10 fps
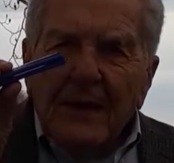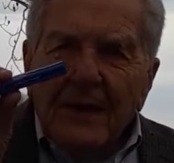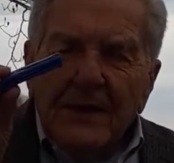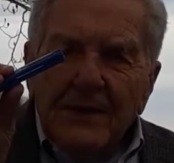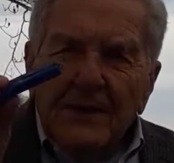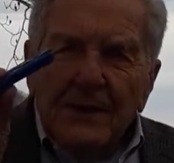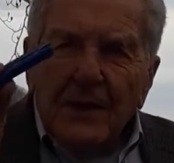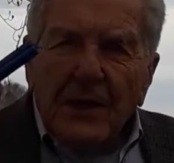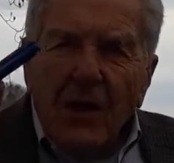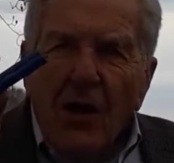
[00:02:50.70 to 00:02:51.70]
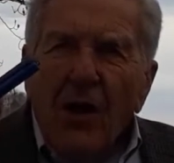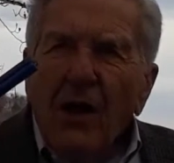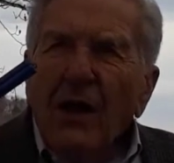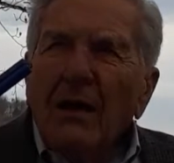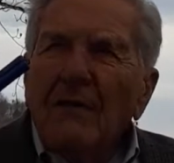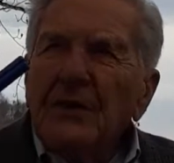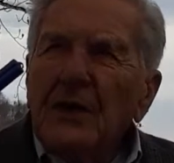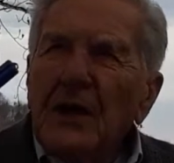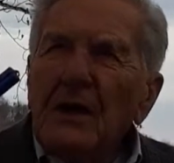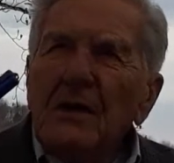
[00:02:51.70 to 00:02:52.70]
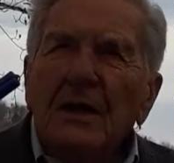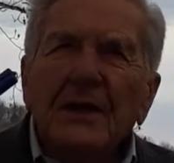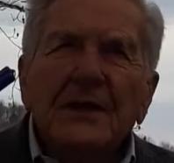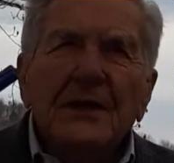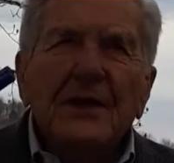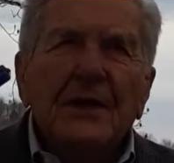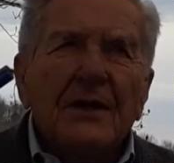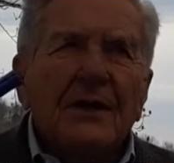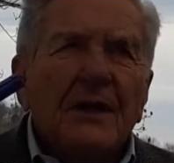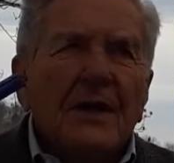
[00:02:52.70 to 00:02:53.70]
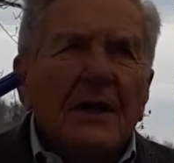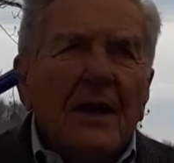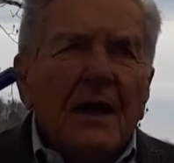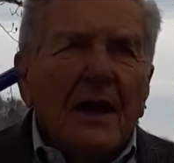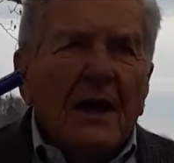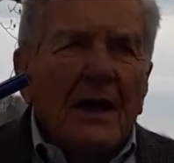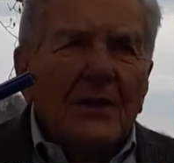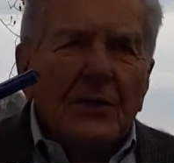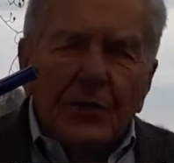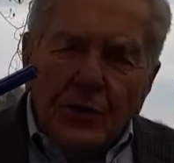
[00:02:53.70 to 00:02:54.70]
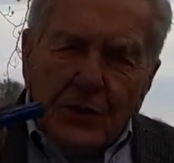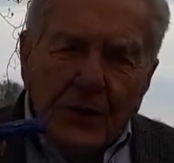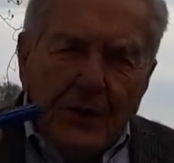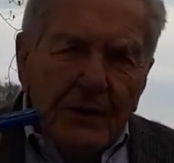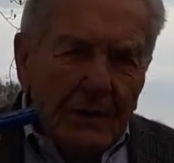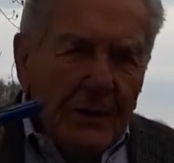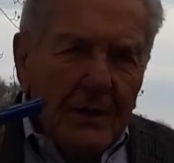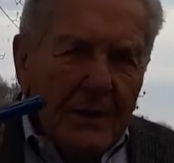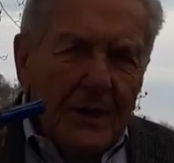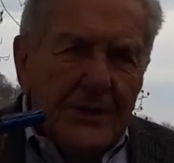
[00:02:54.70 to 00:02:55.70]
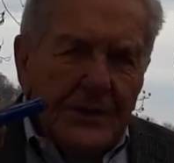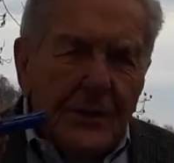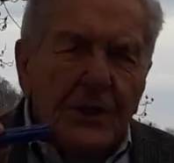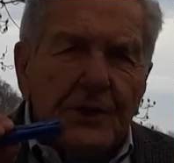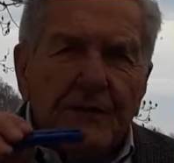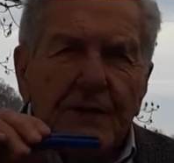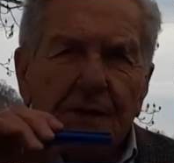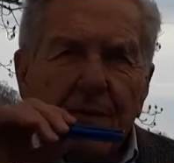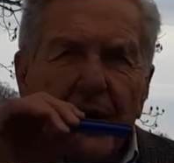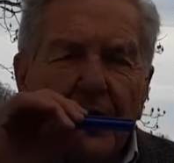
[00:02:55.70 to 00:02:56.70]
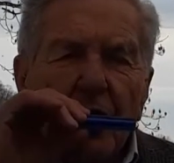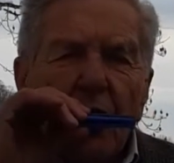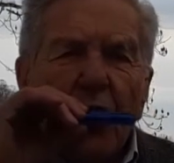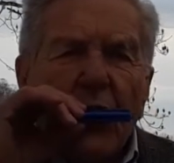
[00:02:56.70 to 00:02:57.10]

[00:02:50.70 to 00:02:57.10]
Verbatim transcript: is the call of a young deer, uh, usually in search of its mother.